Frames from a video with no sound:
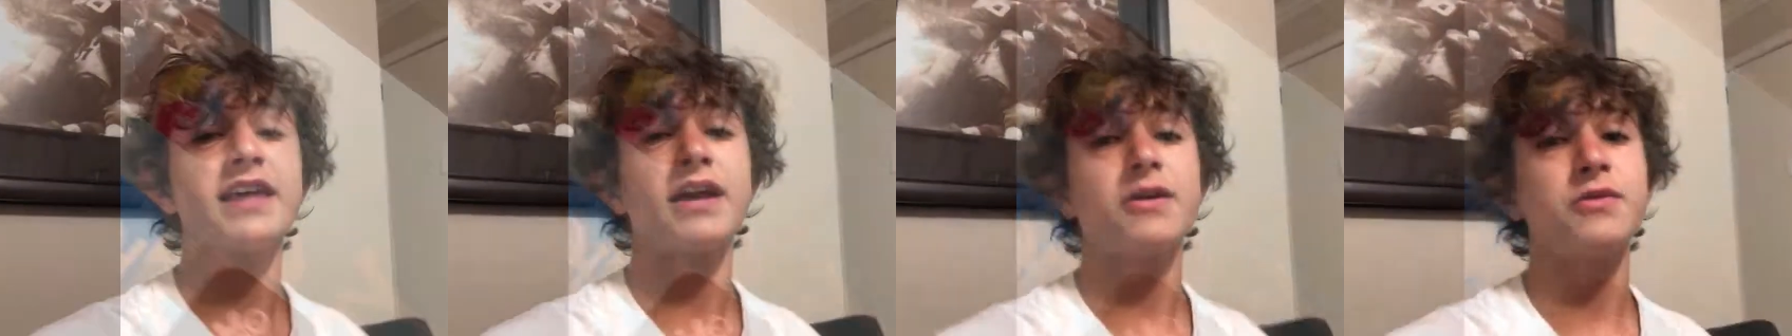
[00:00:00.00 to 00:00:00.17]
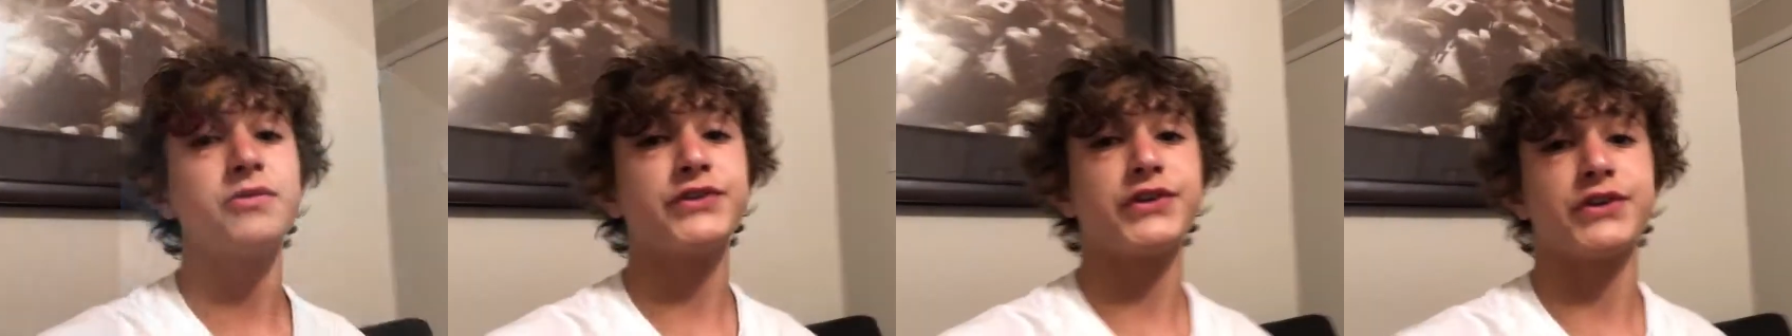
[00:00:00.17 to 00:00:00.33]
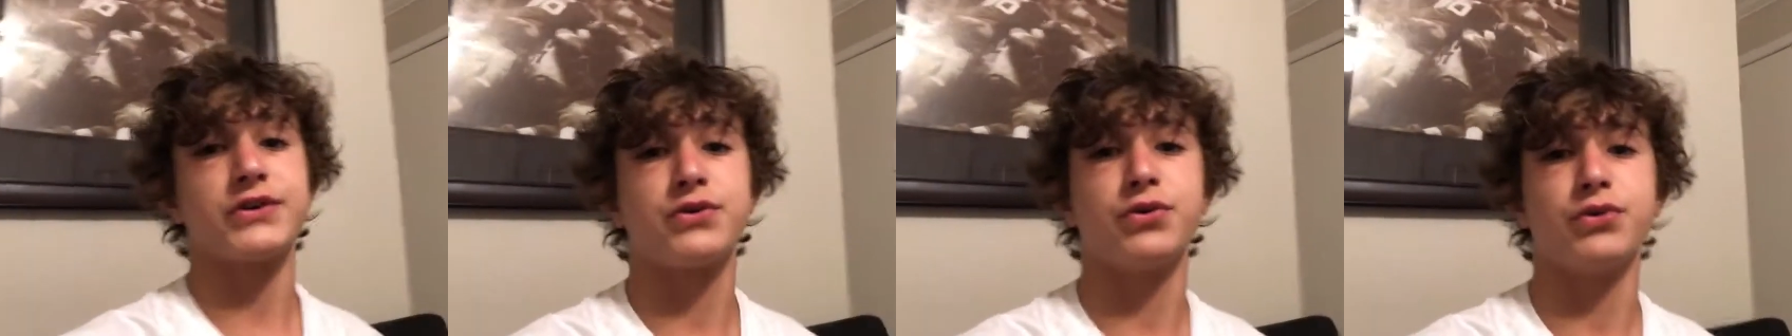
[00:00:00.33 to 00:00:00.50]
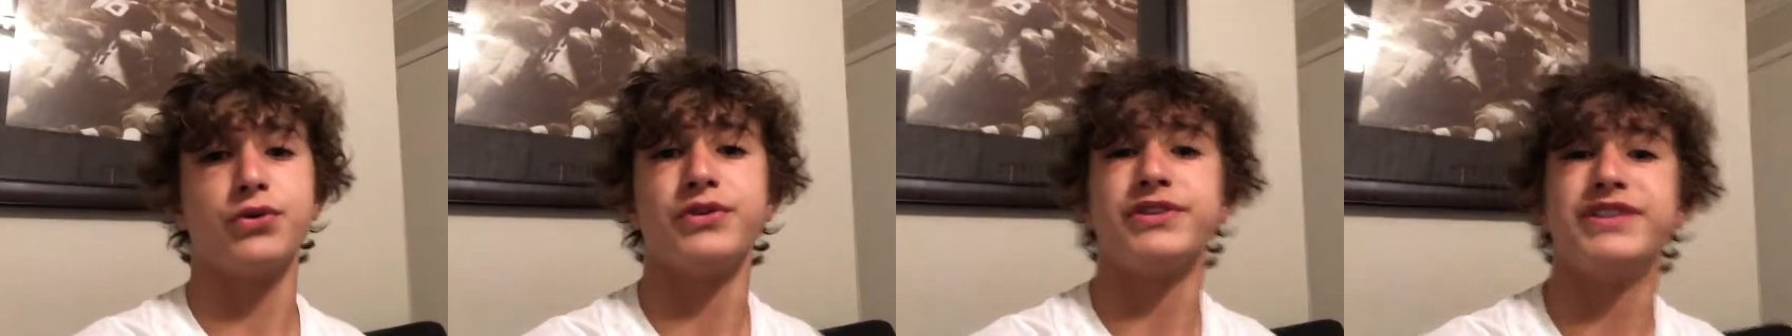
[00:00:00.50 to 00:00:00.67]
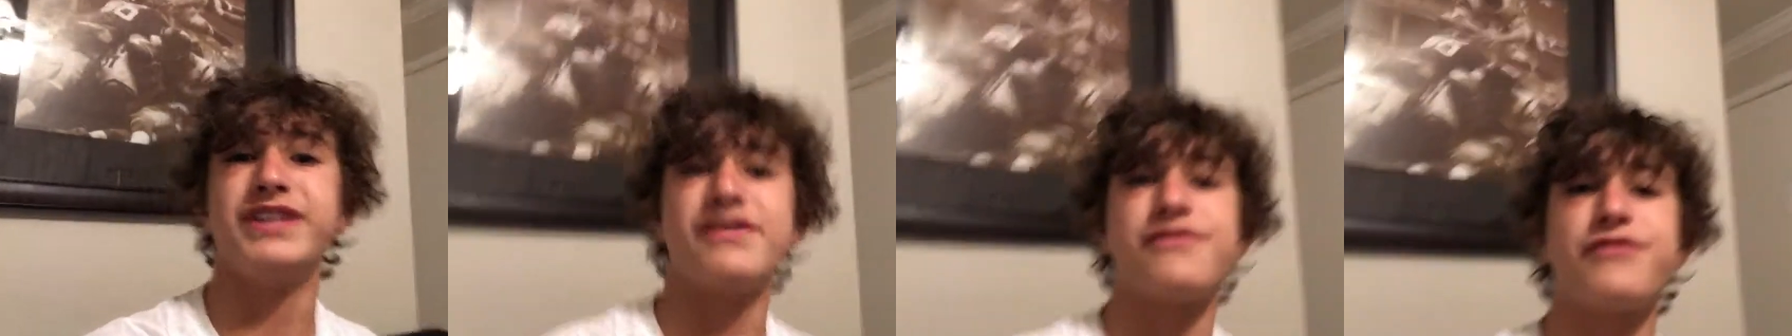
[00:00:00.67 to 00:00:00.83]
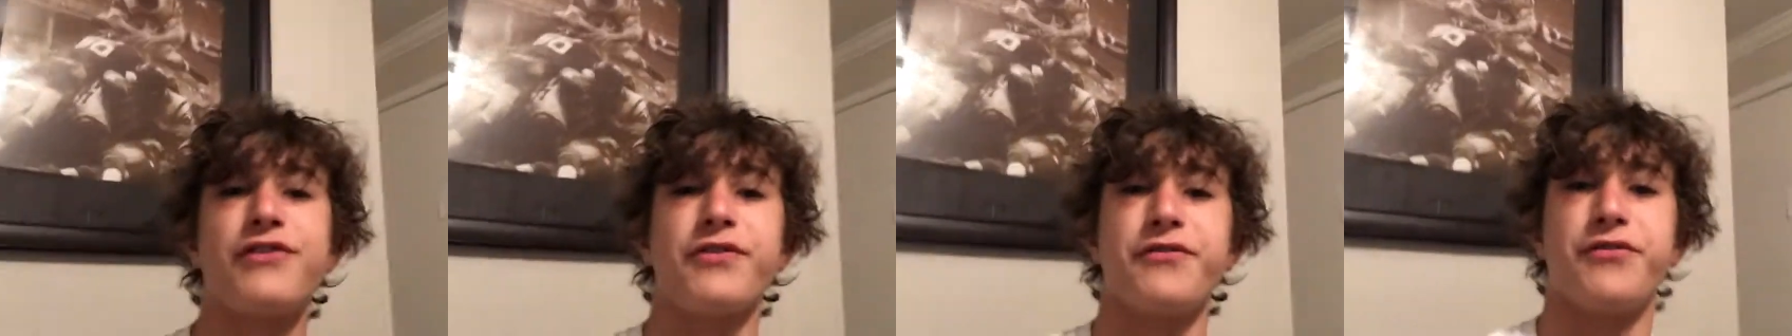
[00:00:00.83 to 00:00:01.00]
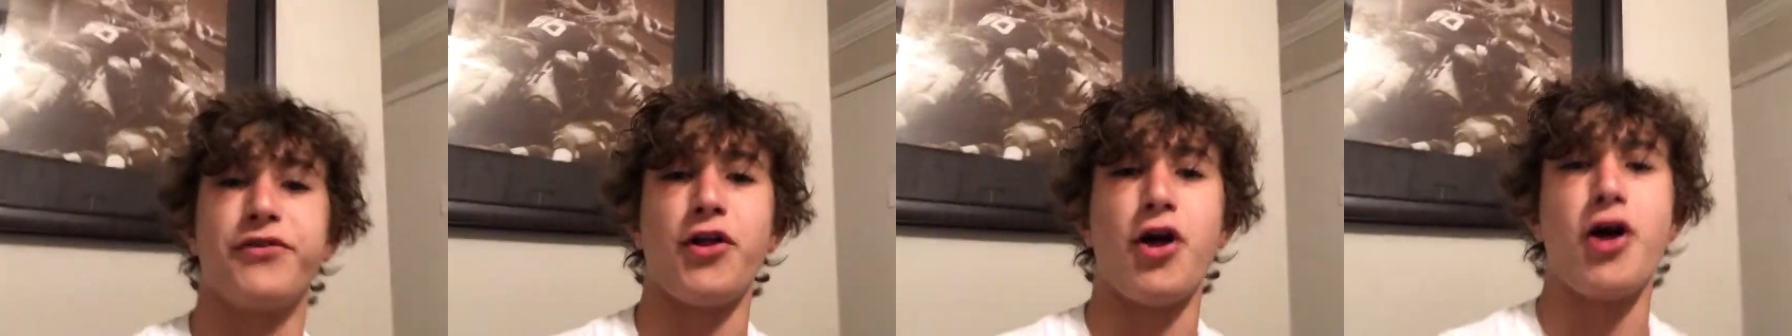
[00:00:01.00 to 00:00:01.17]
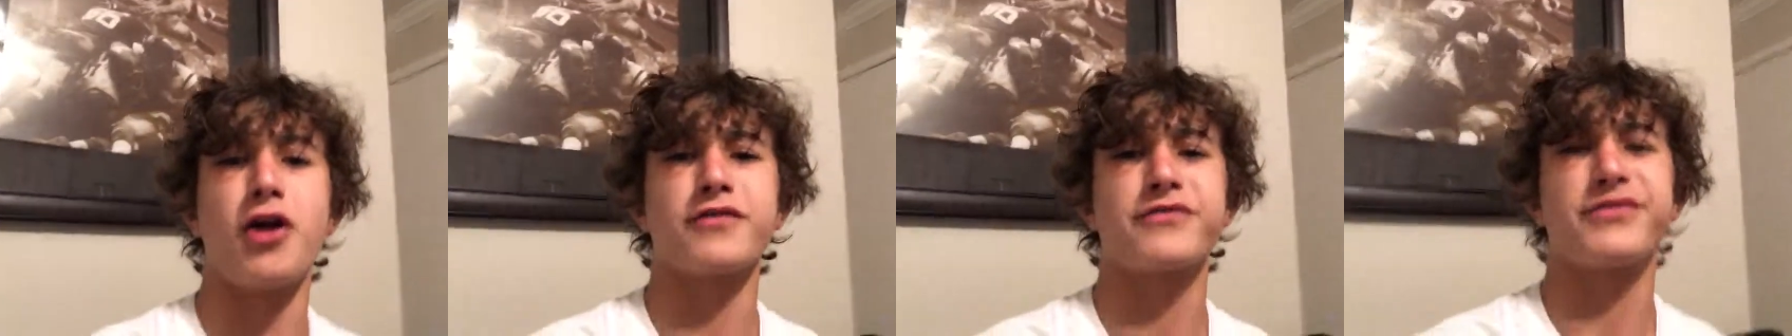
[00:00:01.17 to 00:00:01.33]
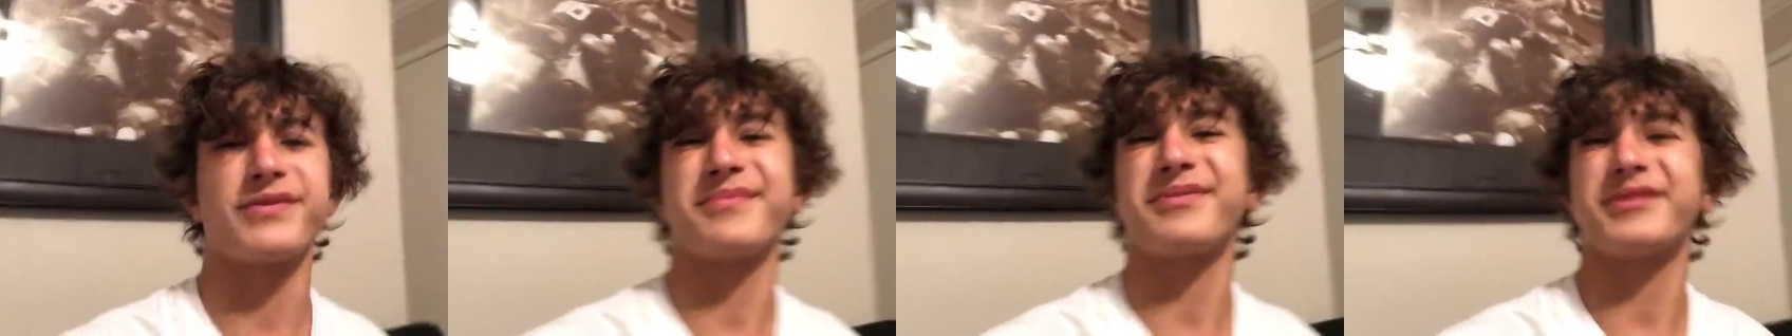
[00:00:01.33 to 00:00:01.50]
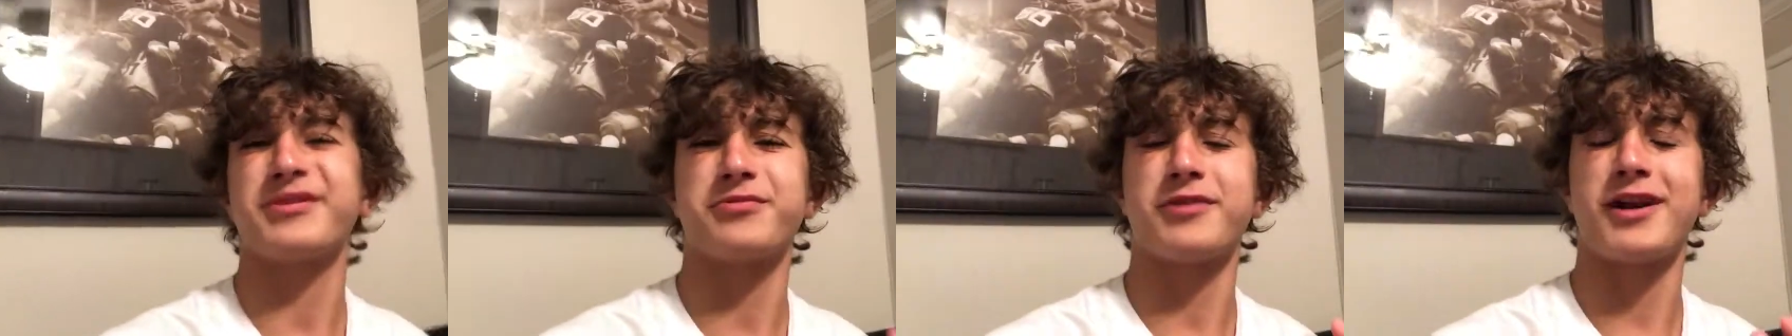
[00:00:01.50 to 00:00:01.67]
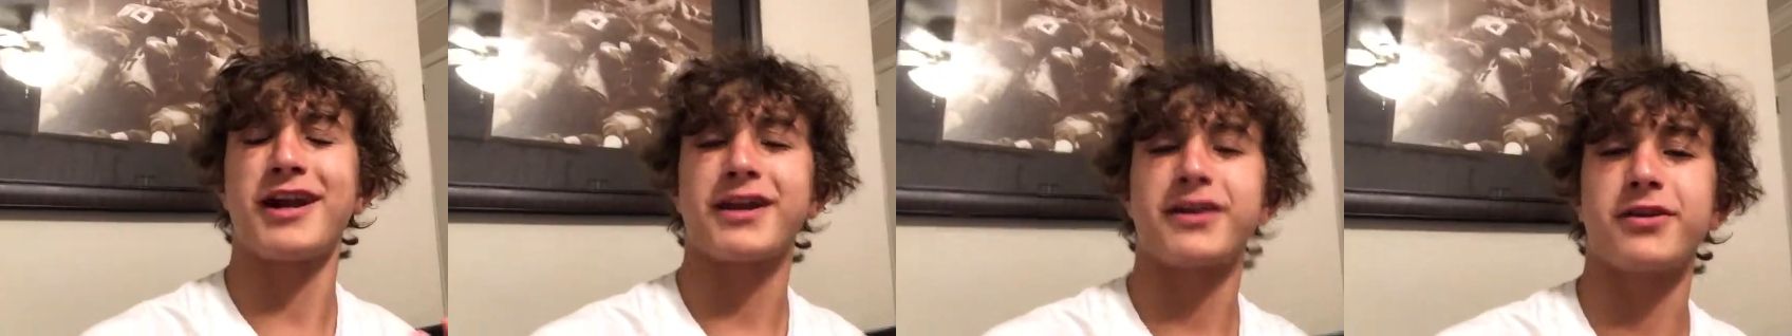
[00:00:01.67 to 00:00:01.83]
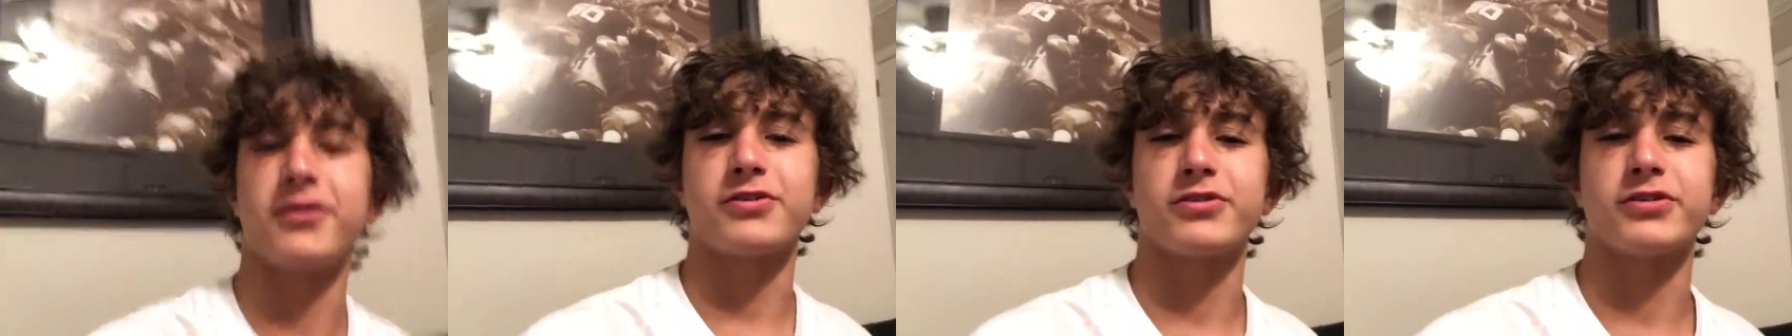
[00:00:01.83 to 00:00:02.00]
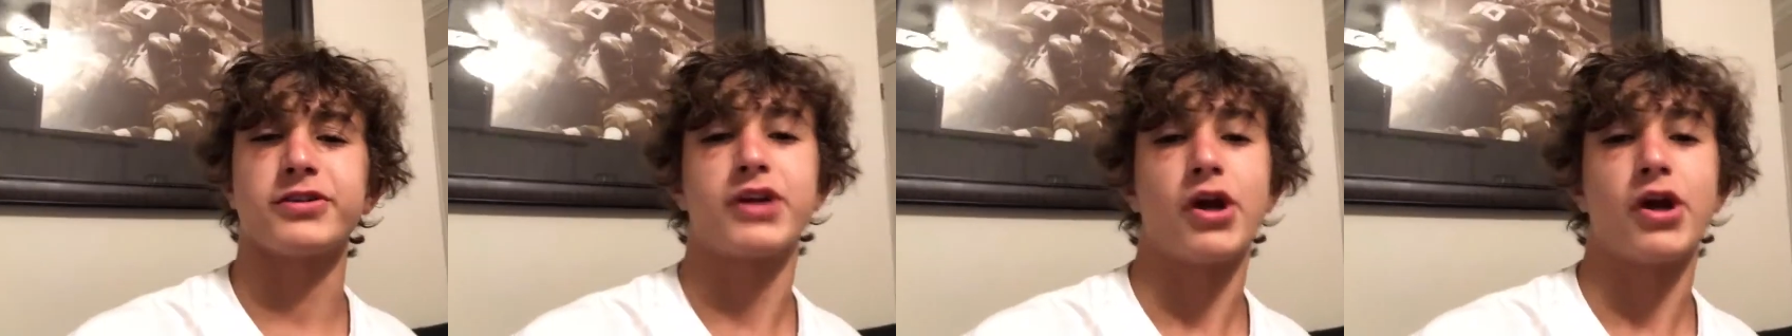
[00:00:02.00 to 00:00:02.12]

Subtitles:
that was a cool different vlog from the regular